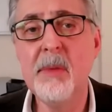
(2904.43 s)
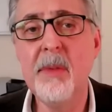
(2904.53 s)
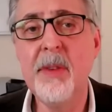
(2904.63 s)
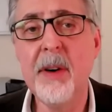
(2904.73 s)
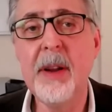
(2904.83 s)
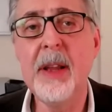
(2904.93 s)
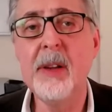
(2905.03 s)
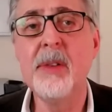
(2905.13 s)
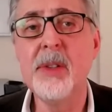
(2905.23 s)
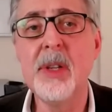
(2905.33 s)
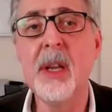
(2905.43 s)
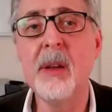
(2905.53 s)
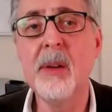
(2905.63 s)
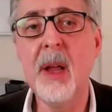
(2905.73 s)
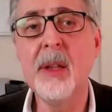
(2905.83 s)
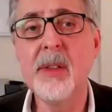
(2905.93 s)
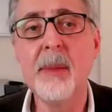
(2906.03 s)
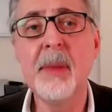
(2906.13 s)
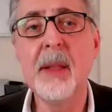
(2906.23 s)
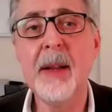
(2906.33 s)
very interesting and
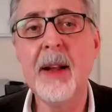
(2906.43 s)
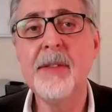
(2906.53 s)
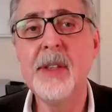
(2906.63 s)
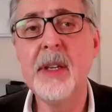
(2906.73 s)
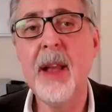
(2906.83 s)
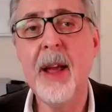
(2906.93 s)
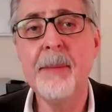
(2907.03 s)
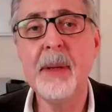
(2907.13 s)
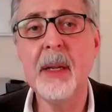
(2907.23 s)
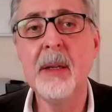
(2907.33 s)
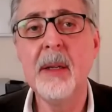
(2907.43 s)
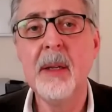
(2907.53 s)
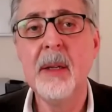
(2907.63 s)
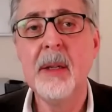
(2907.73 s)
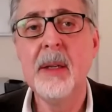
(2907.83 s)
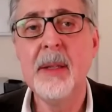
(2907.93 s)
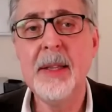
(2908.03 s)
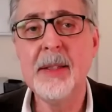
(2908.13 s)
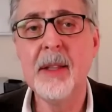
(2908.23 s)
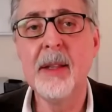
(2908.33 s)
something that I've seen happening,
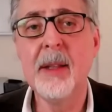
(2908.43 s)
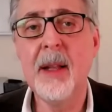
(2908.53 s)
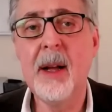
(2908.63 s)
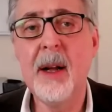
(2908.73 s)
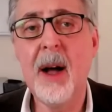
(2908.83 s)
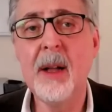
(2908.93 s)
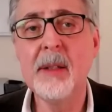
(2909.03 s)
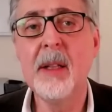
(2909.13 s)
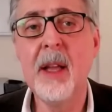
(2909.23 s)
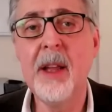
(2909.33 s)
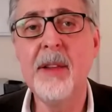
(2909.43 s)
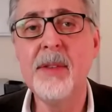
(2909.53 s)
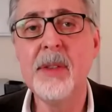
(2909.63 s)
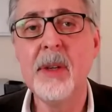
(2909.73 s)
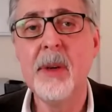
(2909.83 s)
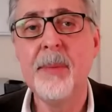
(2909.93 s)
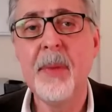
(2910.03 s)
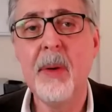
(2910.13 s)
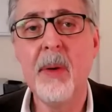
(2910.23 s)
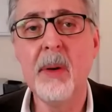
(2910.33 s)
these little enclaves
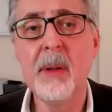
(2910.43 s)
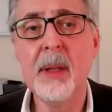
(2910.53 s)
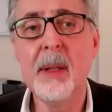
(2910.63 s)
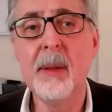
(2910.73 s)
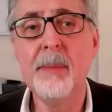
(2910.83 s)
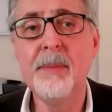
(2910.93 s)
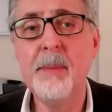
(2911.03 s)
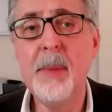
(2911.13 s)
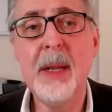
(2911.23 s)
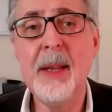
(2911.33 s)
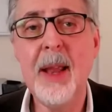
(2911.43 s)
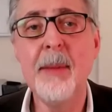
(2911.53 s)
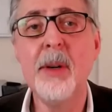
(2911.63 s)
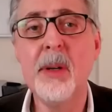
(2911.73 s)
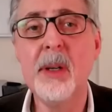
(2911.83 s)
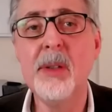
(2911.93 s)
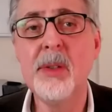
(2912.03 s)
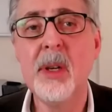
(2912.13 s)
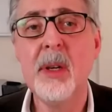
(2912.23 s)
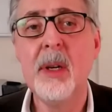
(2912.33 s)
or little mini neighborhoods
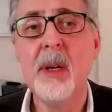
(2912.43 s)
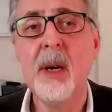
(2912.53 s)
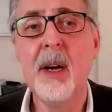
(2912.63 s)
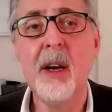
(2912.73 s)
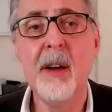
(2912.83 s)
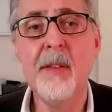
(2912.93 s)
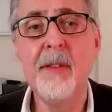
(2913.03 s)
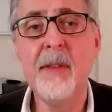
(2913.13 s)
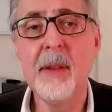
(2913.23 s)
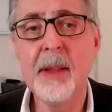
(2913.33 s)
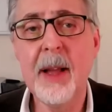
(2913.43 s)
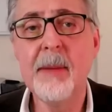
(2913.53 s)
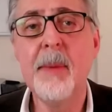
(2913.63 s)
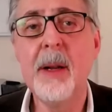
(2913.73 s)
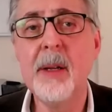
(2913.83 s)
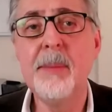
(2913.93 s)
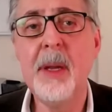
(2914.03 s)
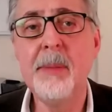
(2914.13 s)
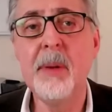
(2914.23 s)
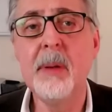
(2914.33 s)
of like-minded
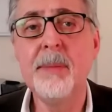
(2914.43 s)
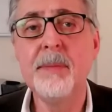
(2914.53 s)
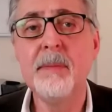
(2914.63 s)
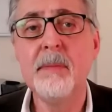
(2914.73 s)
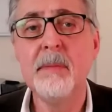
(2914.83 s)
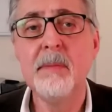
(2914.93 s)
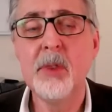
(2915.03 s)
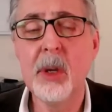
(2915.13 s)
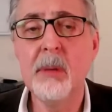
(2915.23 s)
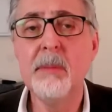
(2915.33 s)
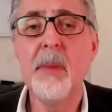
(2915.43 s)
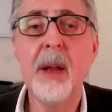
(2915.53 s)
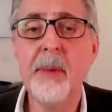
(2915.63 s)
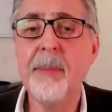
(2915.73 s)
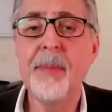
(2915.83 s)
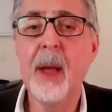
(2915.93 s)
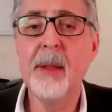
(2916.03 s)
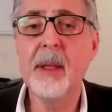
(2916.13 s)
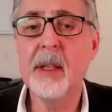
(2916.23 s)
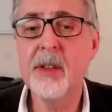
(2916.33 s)
people. So anyway, I
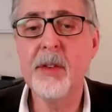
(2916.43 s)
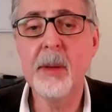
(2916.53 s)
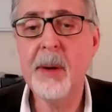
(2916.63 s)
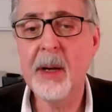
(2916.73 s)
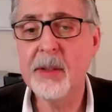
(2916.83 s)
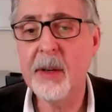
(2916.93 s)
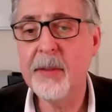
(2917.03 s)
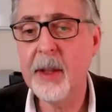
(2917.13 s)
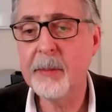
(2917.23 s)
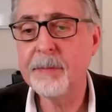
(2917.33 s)
think that's a very positive thing.